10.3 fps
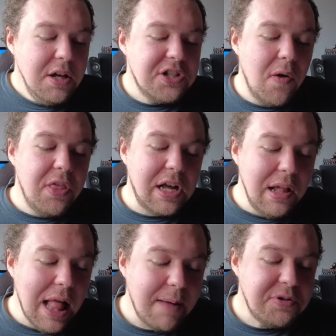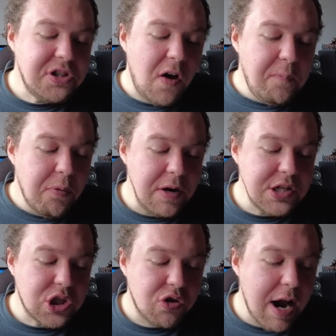So the collapse of
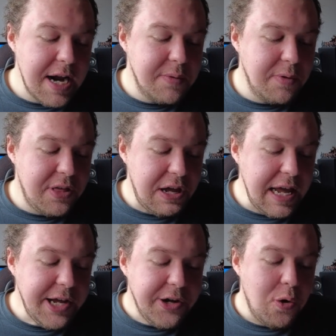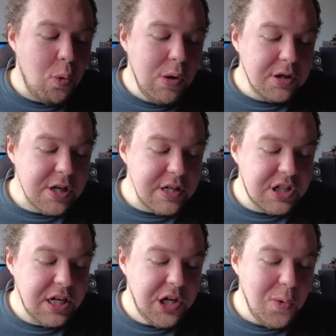Britain's trade with the EU will
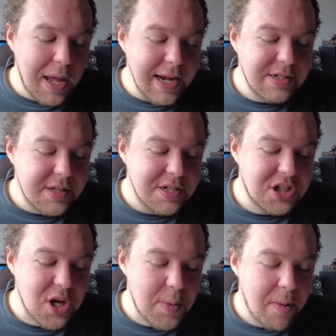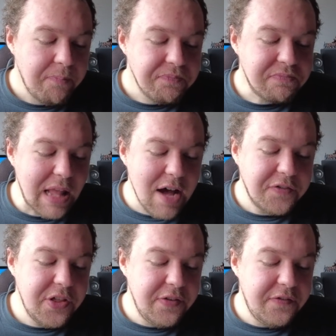continue into the summer
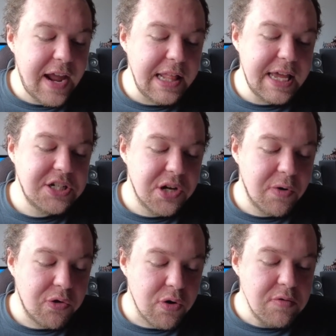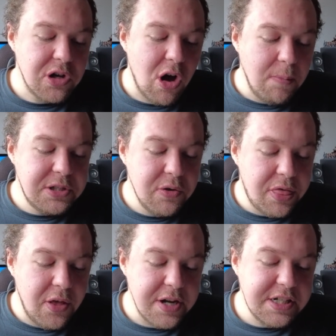after the failure to recruit up to
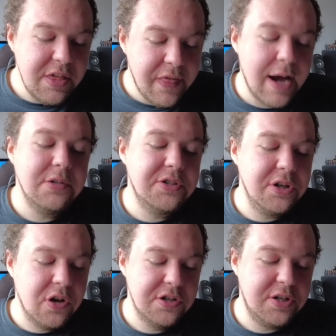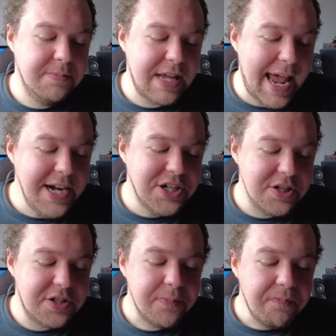30,000 customs
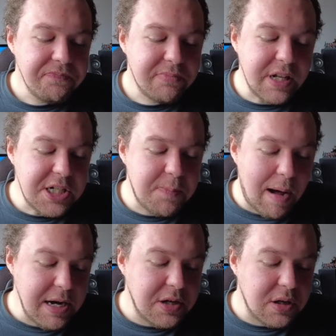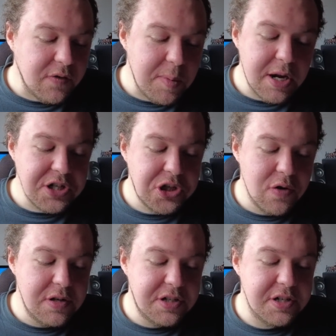agents, despite government
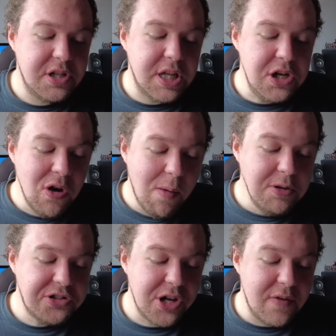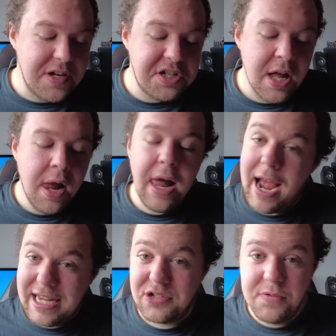assurances that normal service
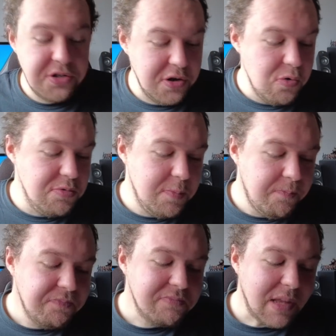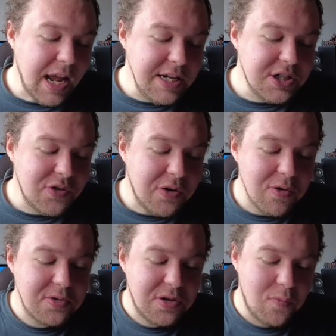has resumed, industry
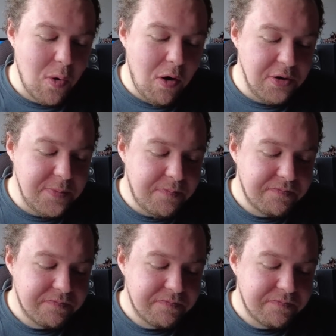groups have warned.